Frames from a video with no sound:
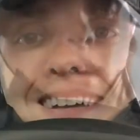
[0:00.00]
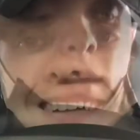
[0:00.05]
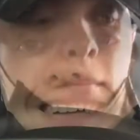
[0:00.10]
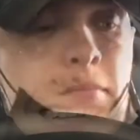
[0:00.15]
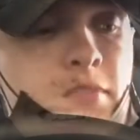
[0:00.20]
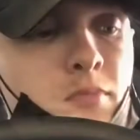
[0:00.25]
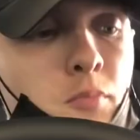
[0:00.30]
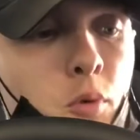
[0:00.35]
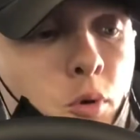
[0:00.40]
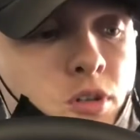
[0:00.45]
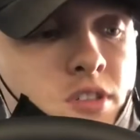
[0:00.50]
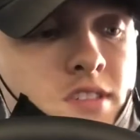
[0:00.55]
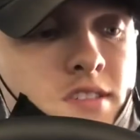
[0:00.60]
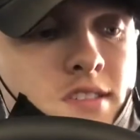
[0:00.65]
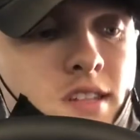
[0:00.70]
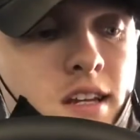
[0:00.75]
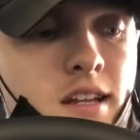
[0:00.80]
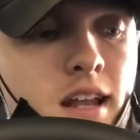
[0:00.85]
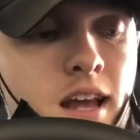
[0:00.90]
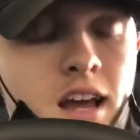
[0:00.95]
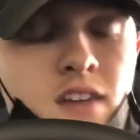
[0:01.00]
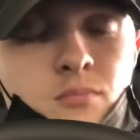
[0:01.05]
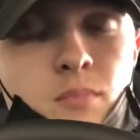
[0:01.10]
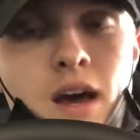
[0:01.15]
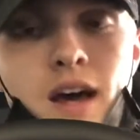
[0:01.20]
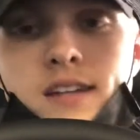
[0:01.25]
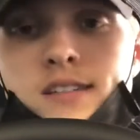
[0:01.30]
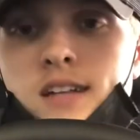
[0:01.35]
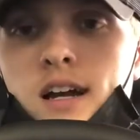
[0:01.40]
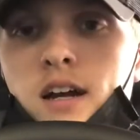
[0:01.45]
Spooters tend to have
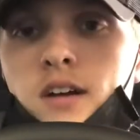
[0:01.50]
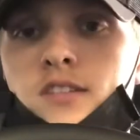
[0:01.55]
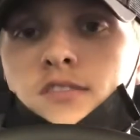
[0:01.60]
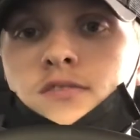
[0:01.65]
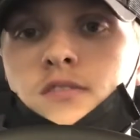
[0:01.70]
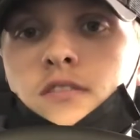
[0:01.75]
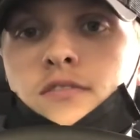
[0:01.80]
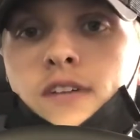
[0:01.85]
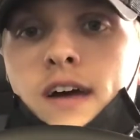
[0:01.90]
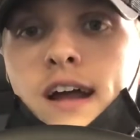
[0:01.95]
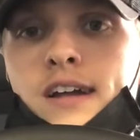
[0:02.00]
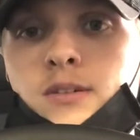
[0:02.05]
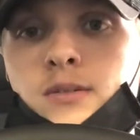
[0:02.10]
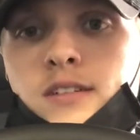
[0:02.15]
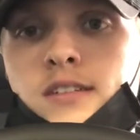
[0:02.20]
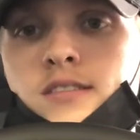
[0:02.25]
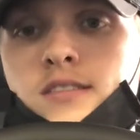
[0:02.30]
bad tires from the factory.